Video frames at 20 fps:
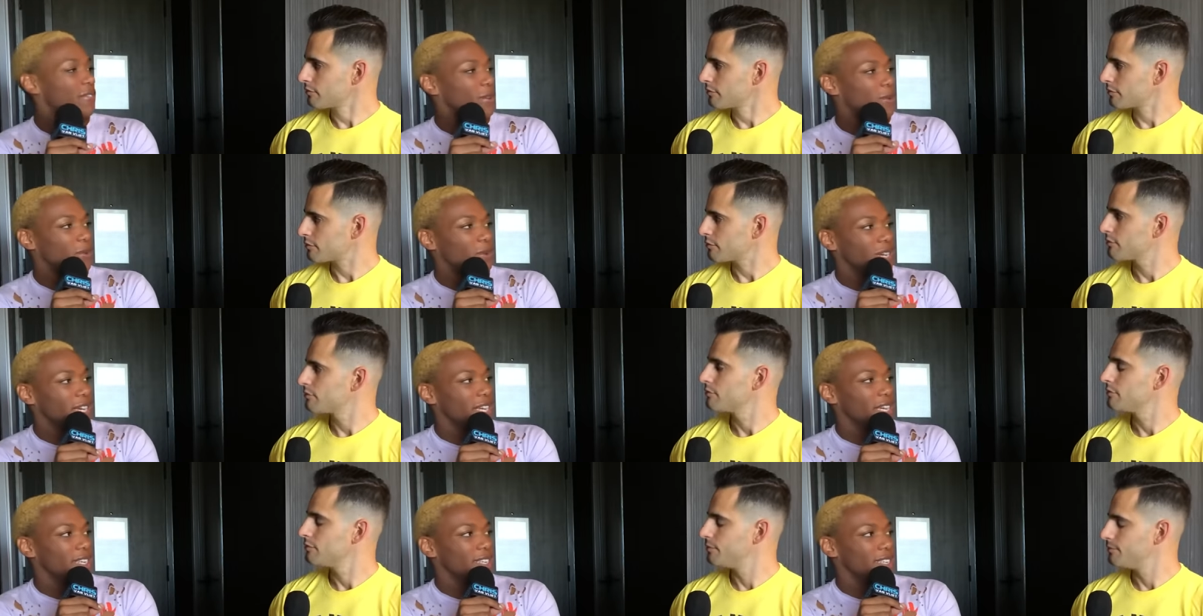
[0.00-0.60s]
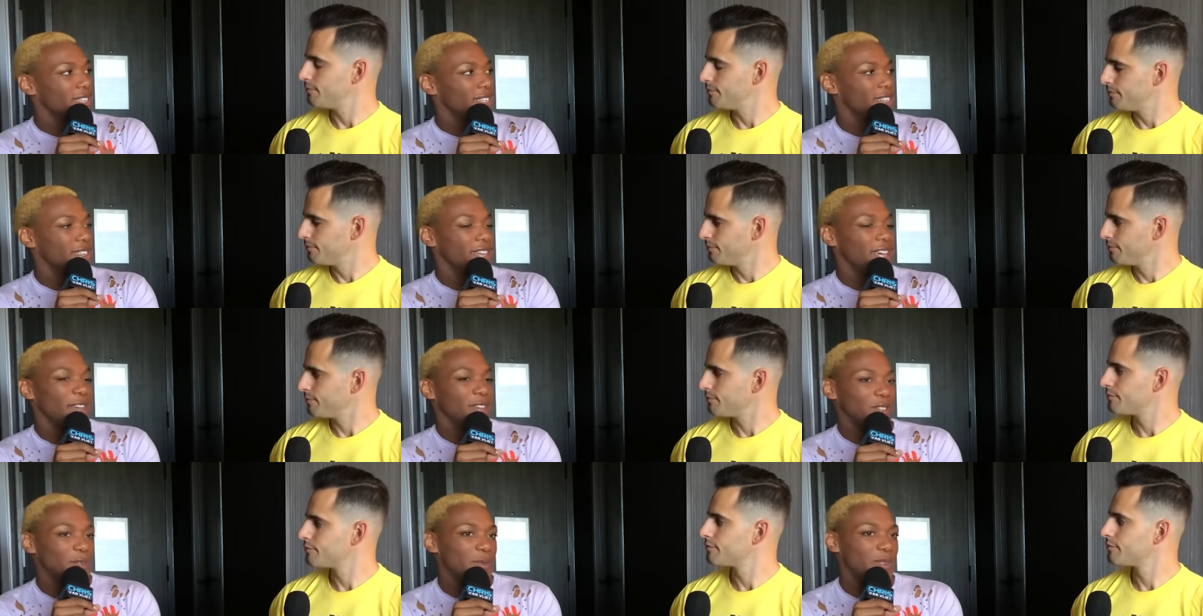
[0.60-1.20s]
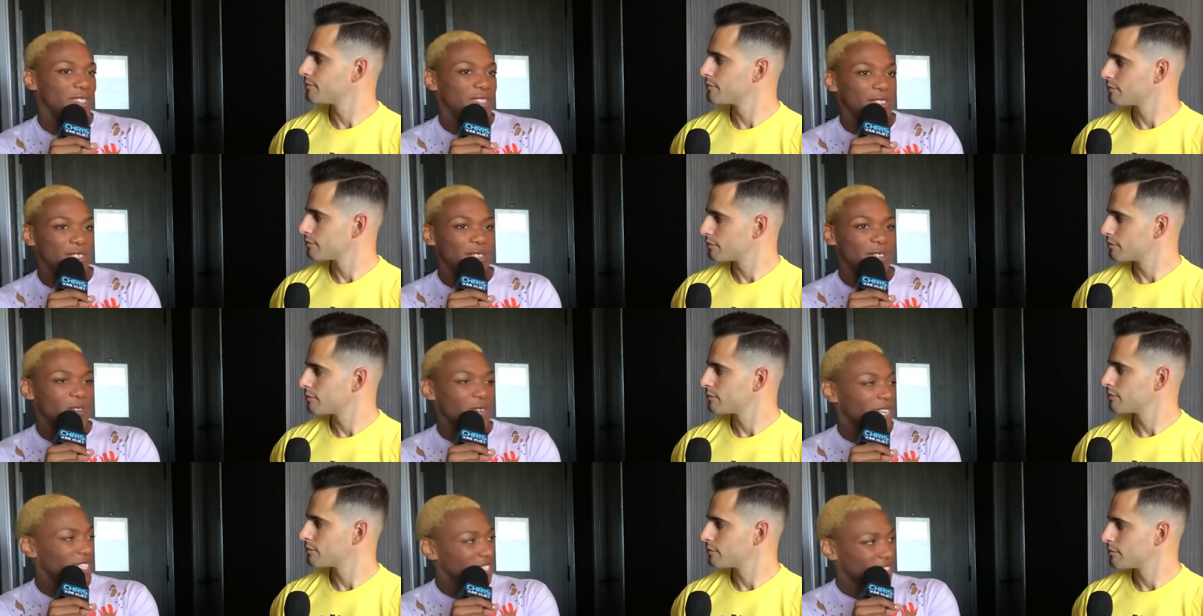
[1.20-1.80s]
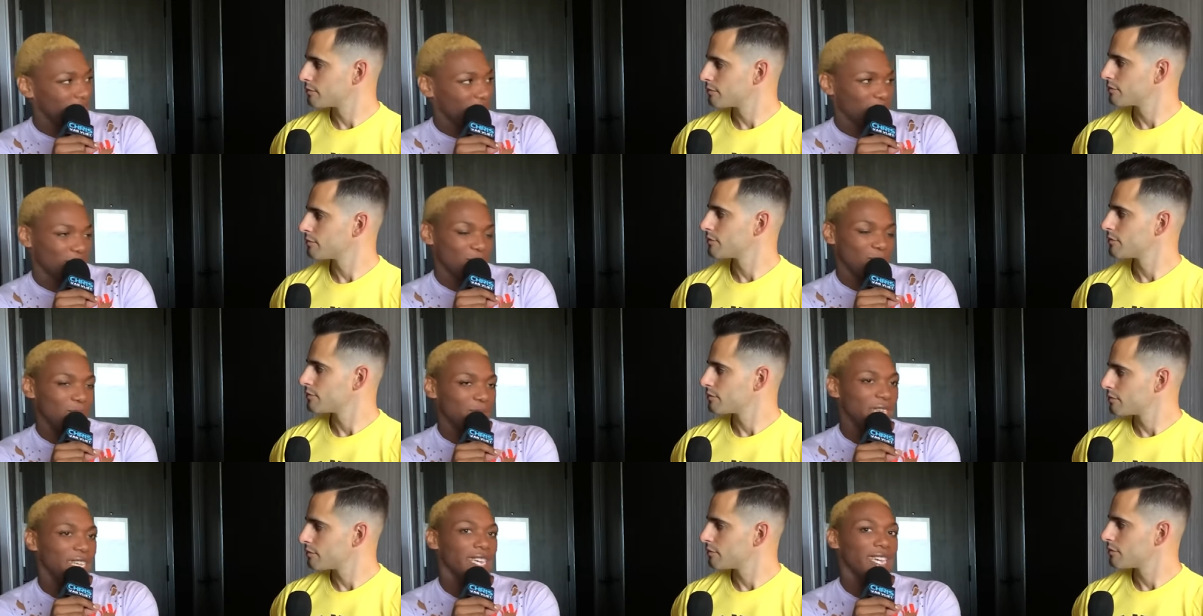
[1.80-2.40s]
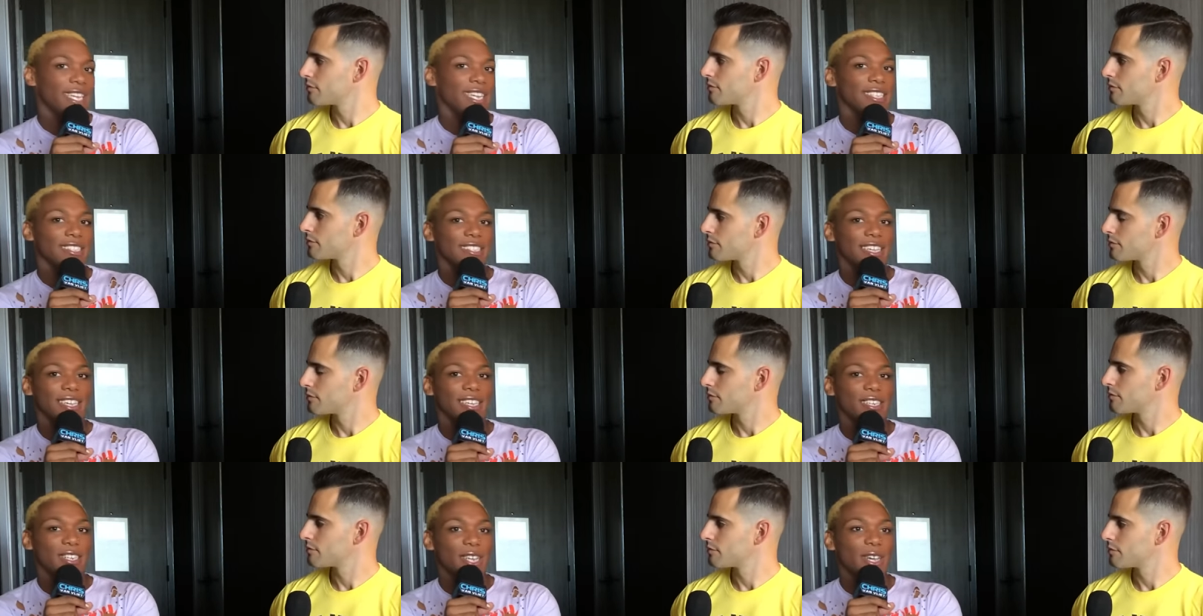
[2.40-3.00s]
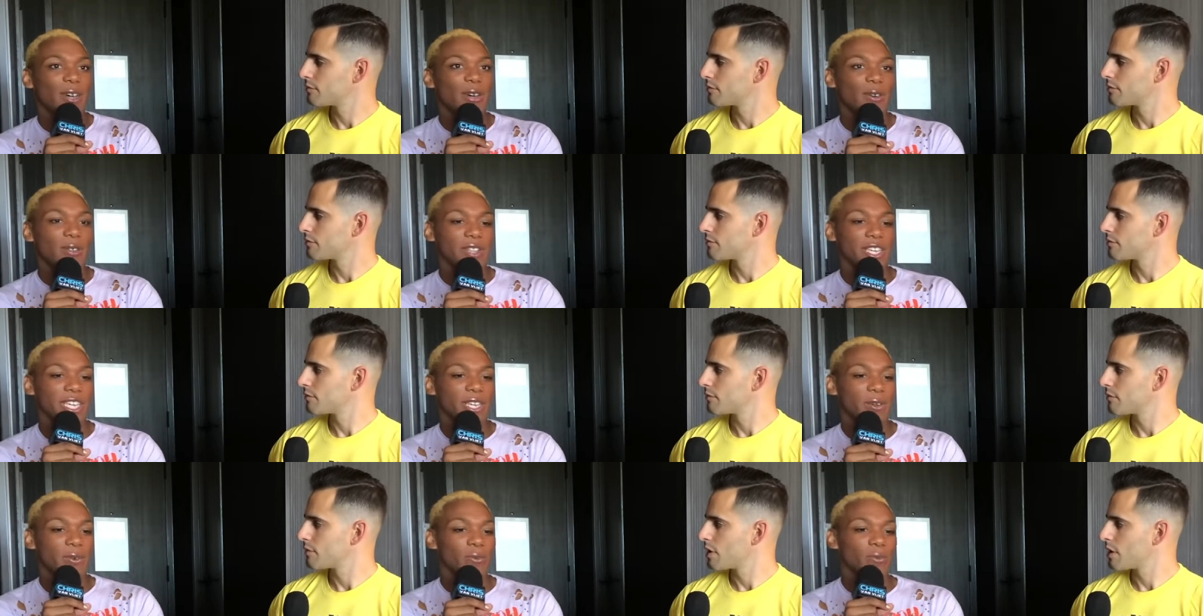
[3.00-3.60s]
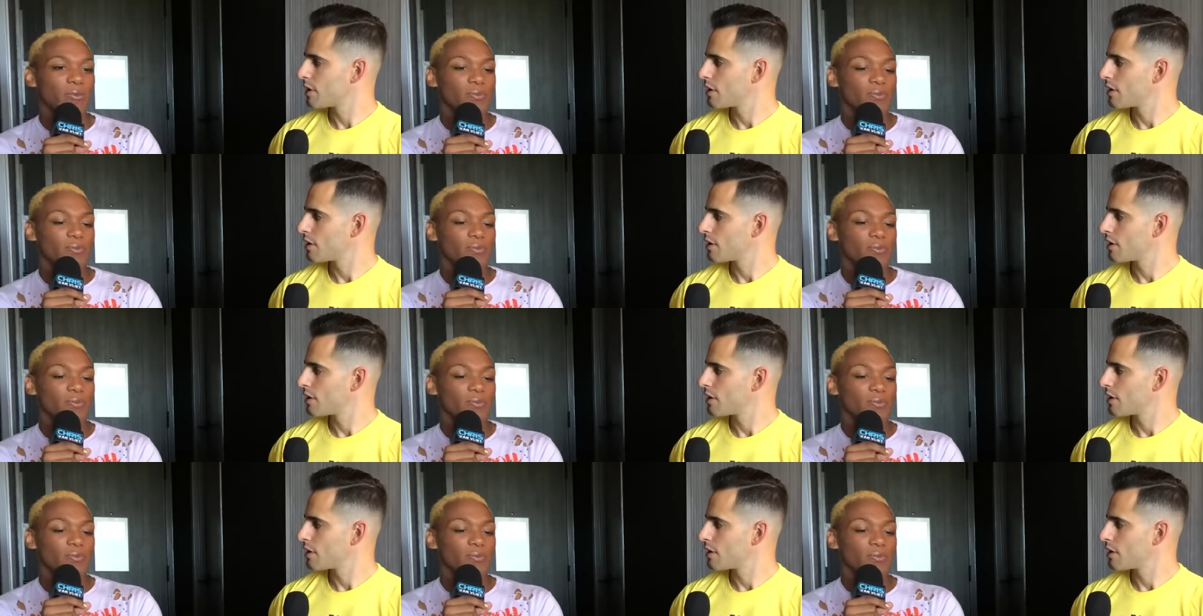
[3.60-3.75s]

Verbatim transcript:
Speaker 1: for what L G B T Q wrestling should be. And it's like, no, like,